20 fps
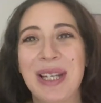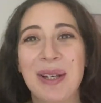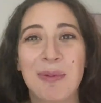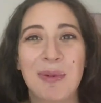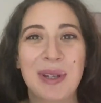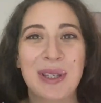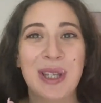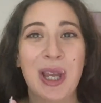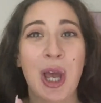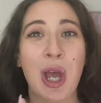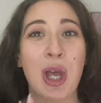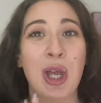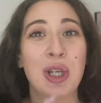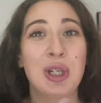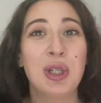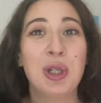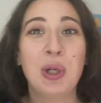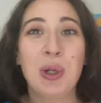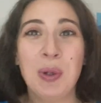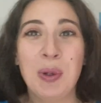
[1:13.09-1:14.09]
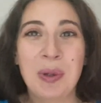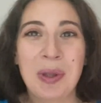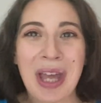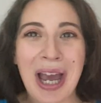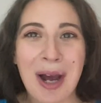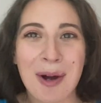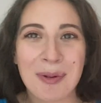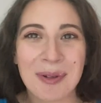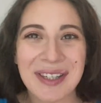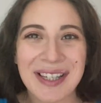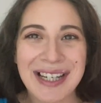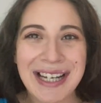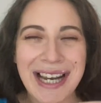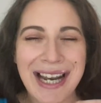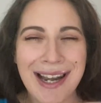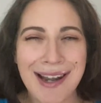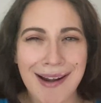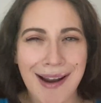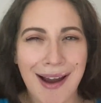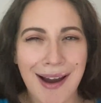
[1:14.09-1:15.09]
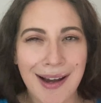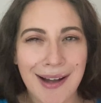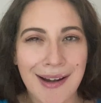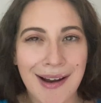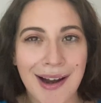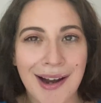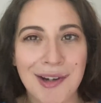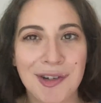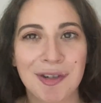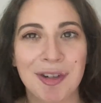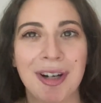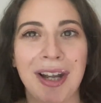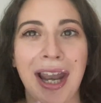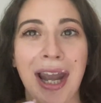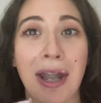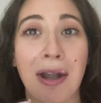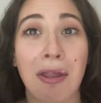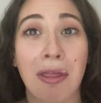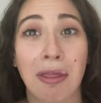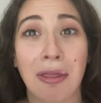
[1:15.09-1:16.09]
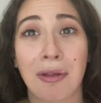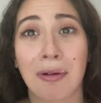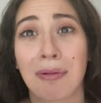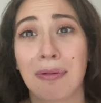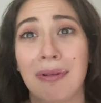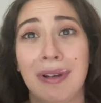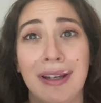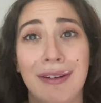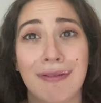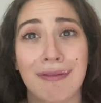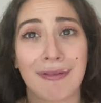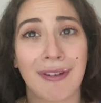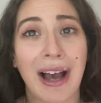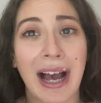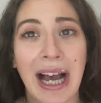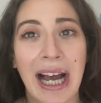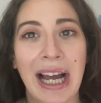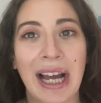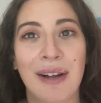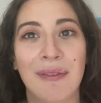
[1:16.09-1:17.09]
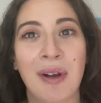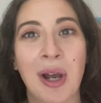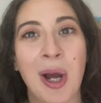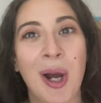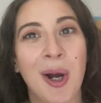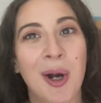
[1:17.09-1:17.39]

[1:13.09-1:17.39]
It was 2,935,